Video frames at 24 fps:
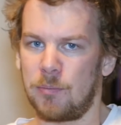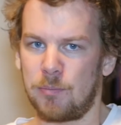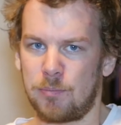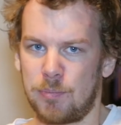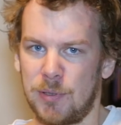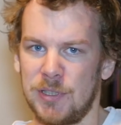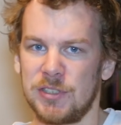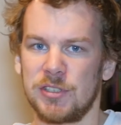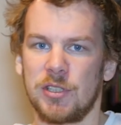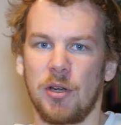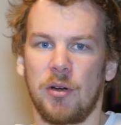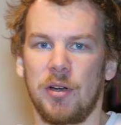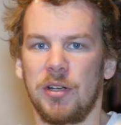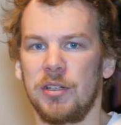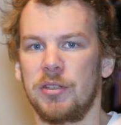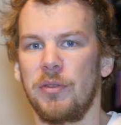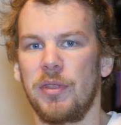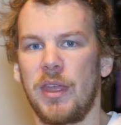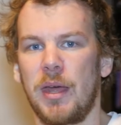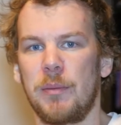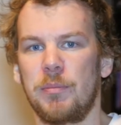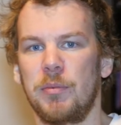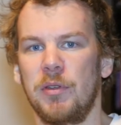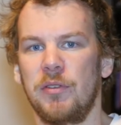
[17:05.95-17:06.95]
Please go into
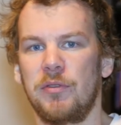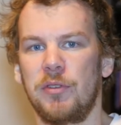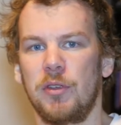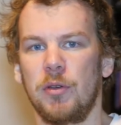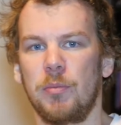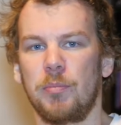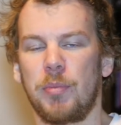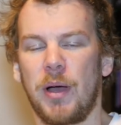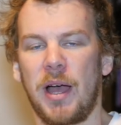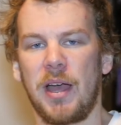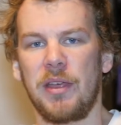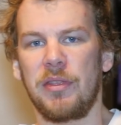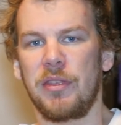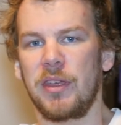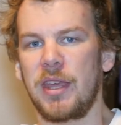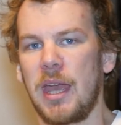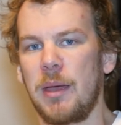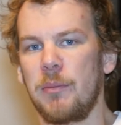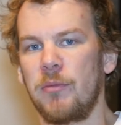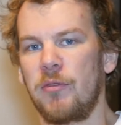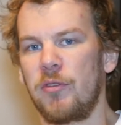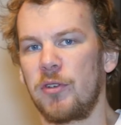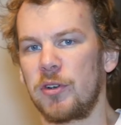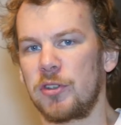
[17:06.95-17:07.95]
that. If you buy the
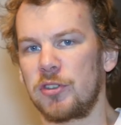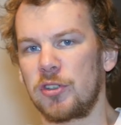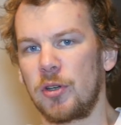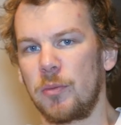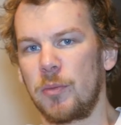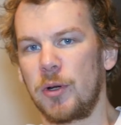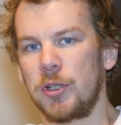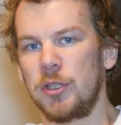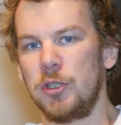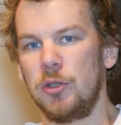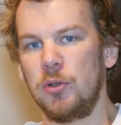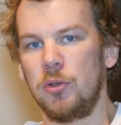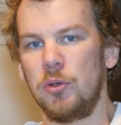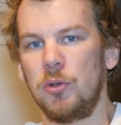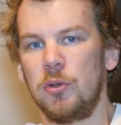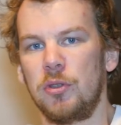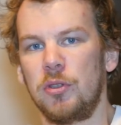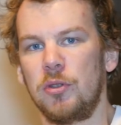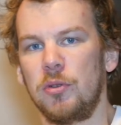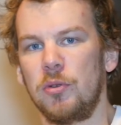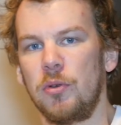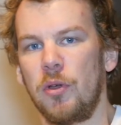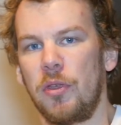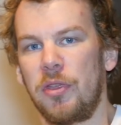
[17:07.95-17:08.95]
game for someone
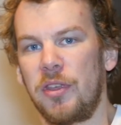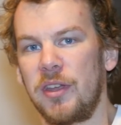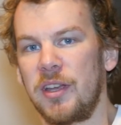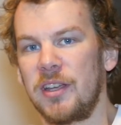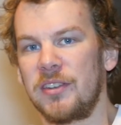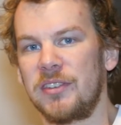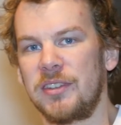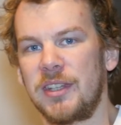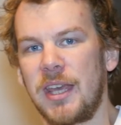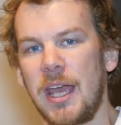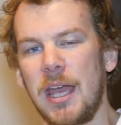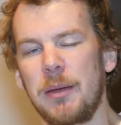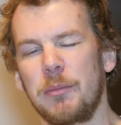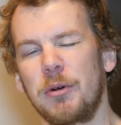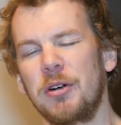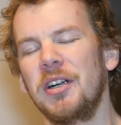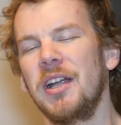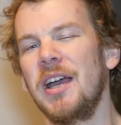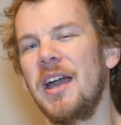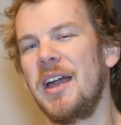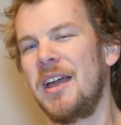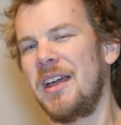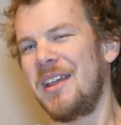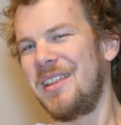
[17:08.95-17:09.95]
you think is a gamer,
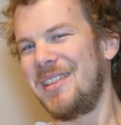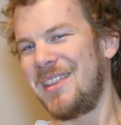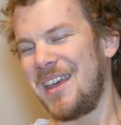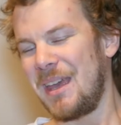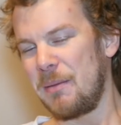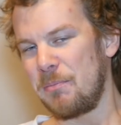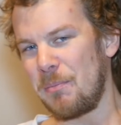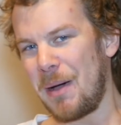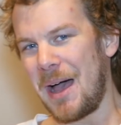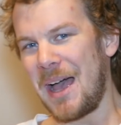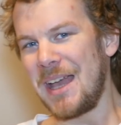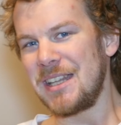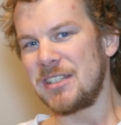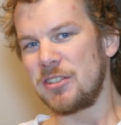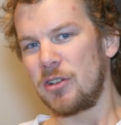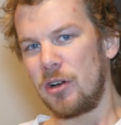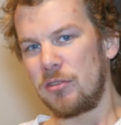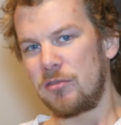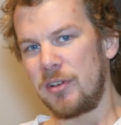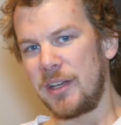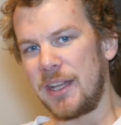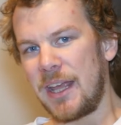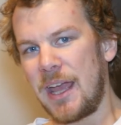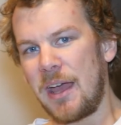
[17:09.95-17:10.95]
they might
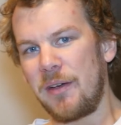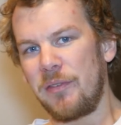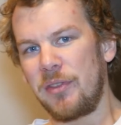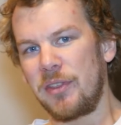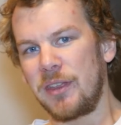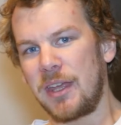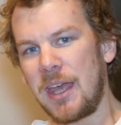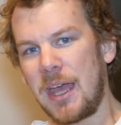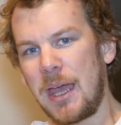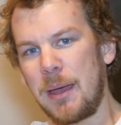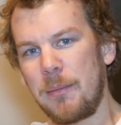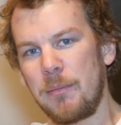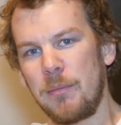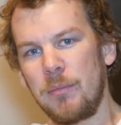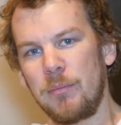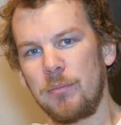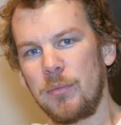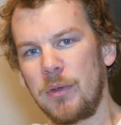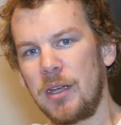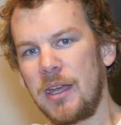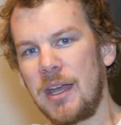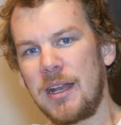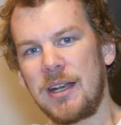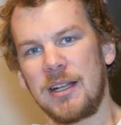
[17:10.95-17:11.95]
already have the game,
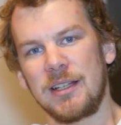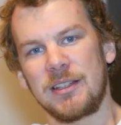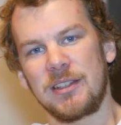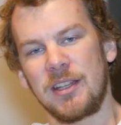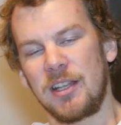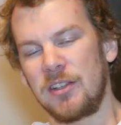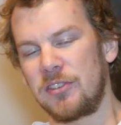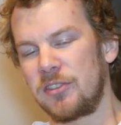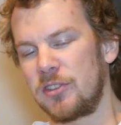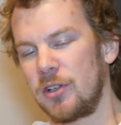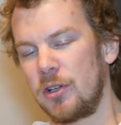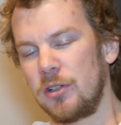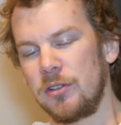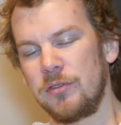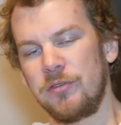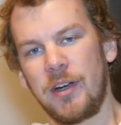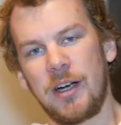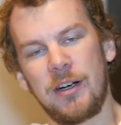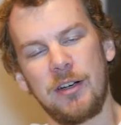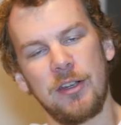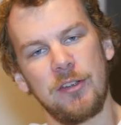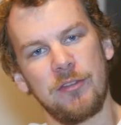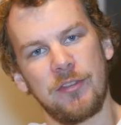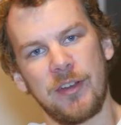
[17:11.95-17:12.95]
and it sold
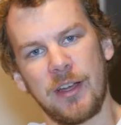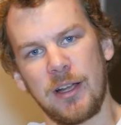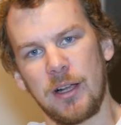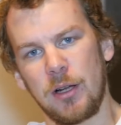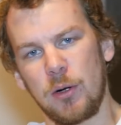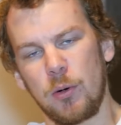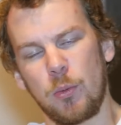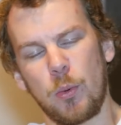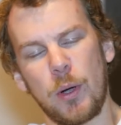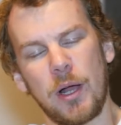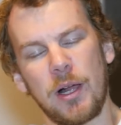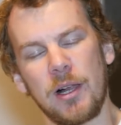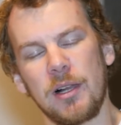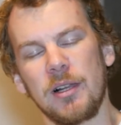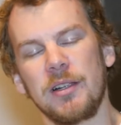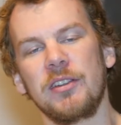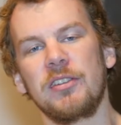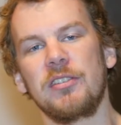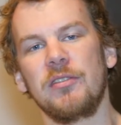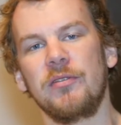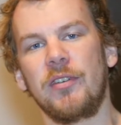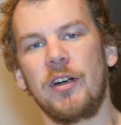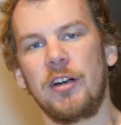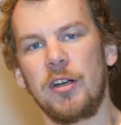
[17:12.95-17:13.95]
very well.
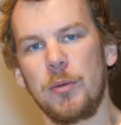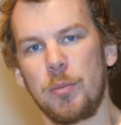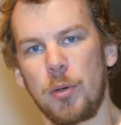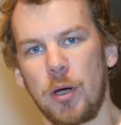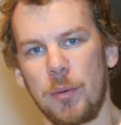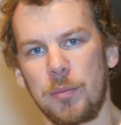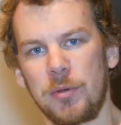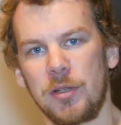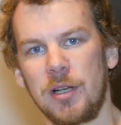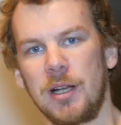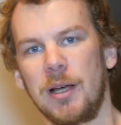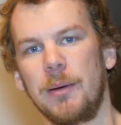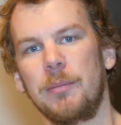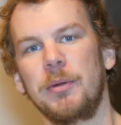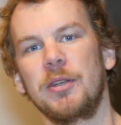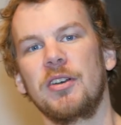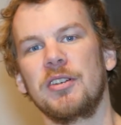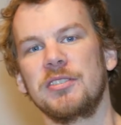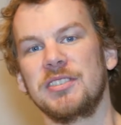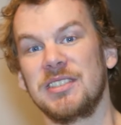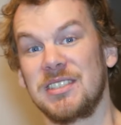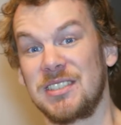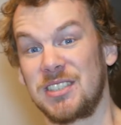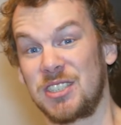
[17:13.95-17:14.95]
It's very popular
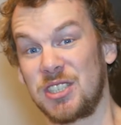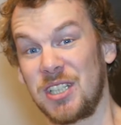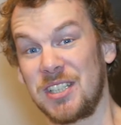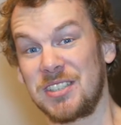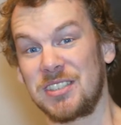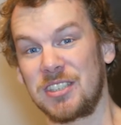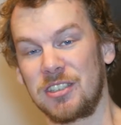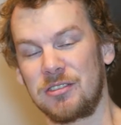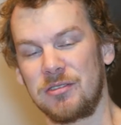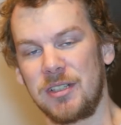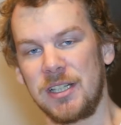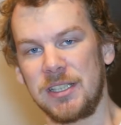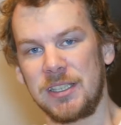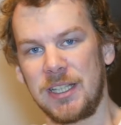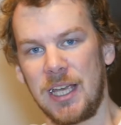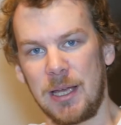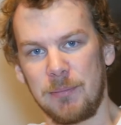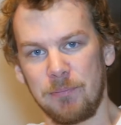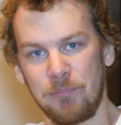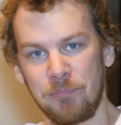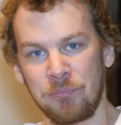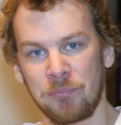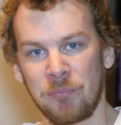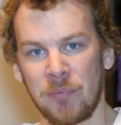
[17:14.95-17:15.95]
because it's just a great
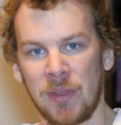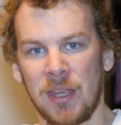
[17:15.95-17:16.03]
game.